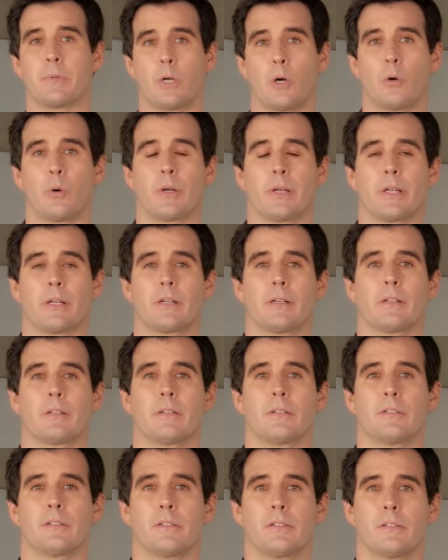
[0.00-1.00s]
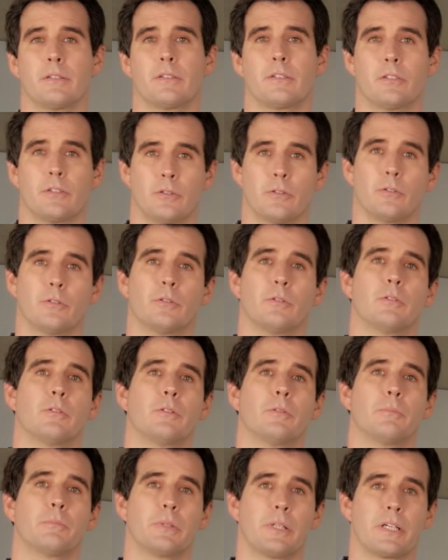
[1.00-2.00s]
going to
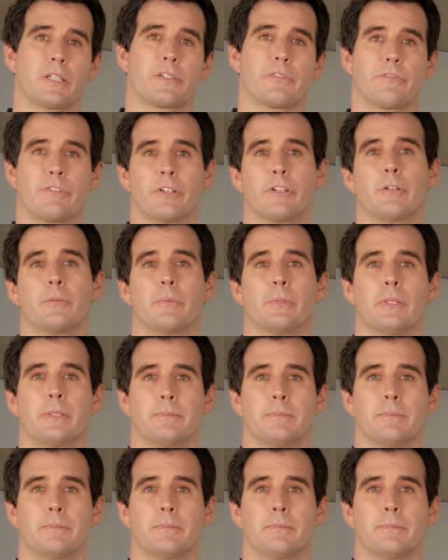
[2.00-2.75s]
plus verb.